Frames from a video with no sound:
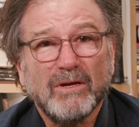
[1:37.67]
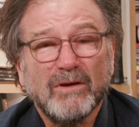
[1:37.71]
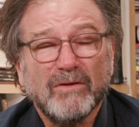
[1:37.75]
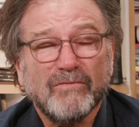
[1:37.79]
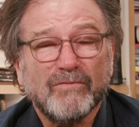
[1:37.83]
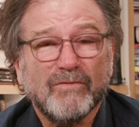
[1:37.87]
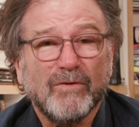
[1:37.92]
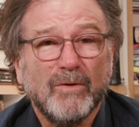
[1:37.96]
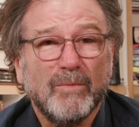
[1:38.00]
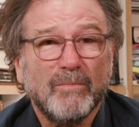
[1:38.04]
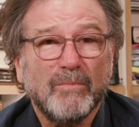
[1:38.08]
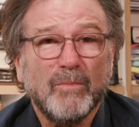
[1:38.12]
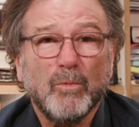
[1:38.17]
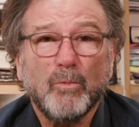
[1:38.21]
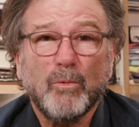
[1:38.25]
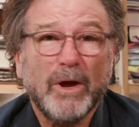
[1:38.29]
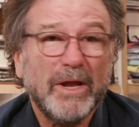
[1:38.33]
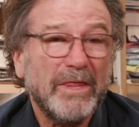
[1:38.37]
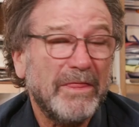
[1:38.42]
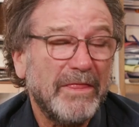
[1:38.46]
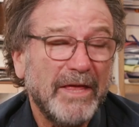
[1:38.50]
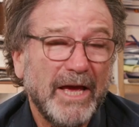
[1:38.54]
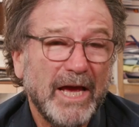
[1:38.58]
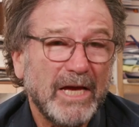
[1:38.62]
from
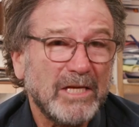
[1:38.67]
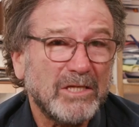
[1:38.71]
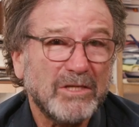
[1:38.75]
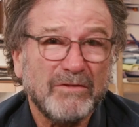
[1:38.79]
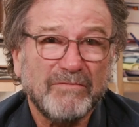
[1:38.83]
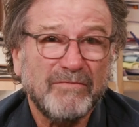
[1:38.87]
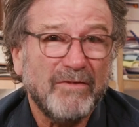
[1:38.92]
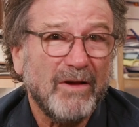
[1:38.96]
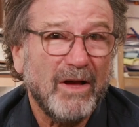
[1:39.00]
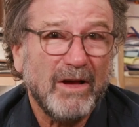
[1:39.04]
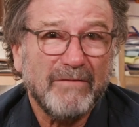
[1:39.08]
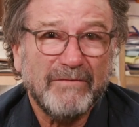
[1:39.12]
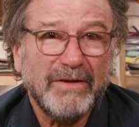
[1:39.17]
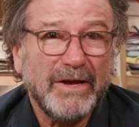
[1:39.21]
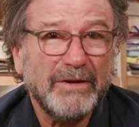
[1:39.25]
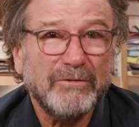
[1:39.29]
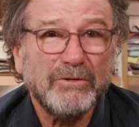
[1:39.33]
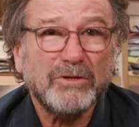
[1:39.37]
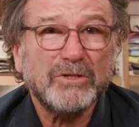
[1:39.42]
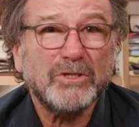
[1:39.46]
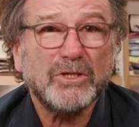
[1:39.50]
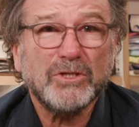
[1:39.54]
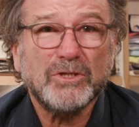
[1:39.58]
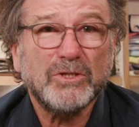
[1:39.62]

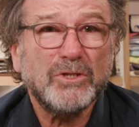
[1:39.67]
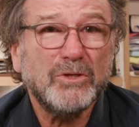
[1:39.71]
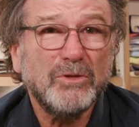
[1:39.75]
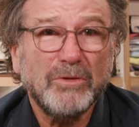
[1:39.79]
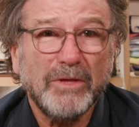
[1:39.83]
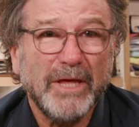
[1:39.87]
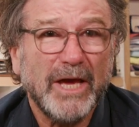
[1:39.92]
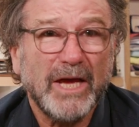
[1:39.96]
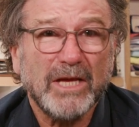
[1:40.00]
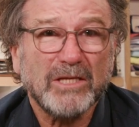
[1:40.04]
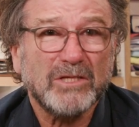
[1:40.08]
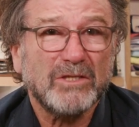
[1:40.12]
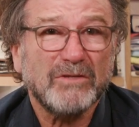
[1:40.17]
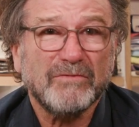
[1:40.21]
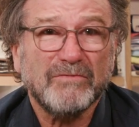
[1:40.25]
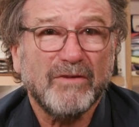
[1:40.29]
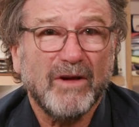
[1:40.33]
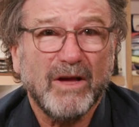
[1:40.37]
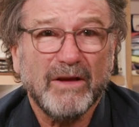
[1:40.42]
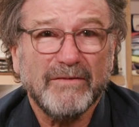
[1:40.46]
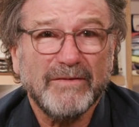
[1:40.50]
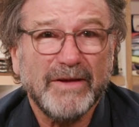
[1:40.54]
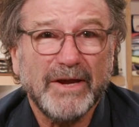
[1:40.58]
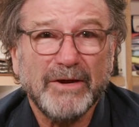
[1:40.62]
1,500 to
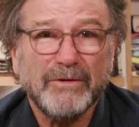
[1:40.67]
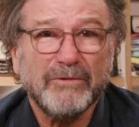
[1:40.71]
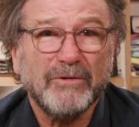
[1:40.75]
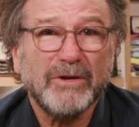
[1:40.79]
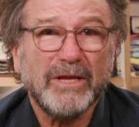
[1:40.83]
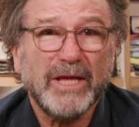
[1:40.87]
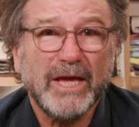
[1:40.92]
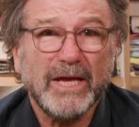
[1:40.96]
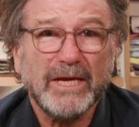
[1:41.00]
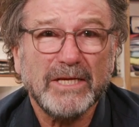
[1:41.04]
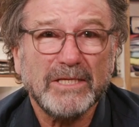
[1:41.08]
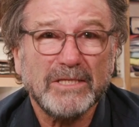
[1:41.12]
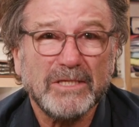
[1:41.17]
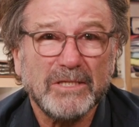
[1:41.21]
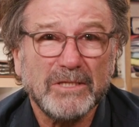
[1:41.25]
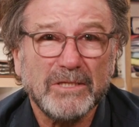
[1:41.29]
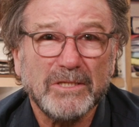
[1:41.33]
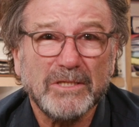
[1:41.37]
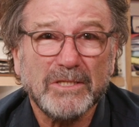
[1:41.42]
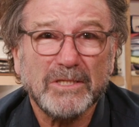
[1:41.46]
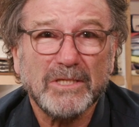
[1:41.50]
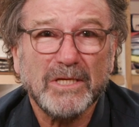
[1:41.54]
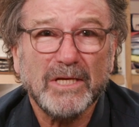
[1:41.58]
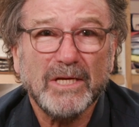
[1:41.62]
2,500
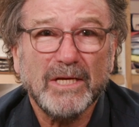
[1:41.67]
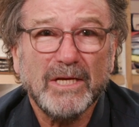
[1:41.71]
cases,